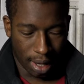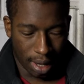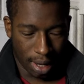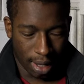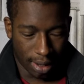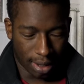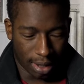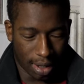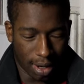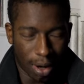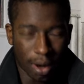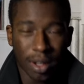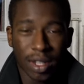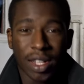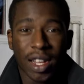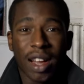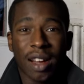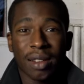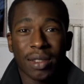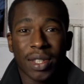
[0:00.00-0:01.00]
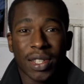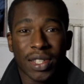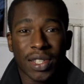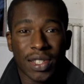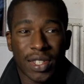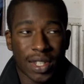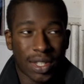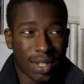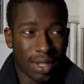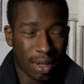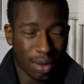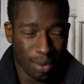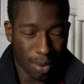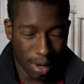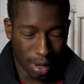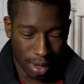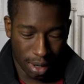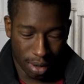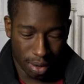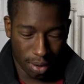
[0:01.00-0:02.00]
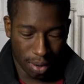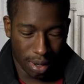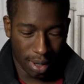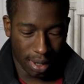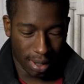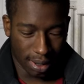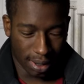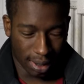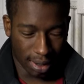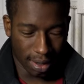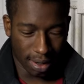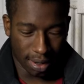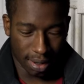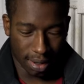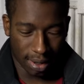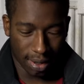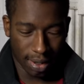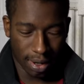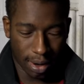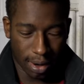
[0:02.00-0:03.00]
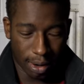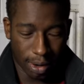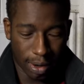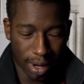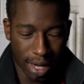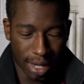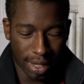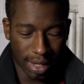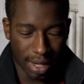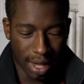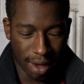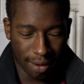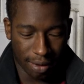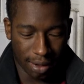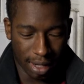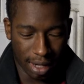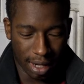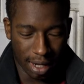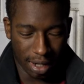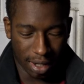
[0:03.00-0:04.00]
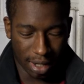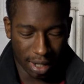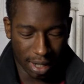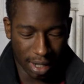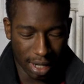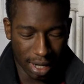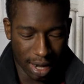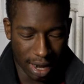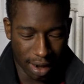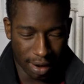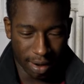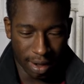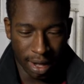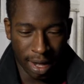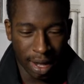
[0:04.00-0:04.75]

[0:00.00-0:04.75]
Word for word: has gone down to sixty-one degrees, so it's definitely getting chilly now.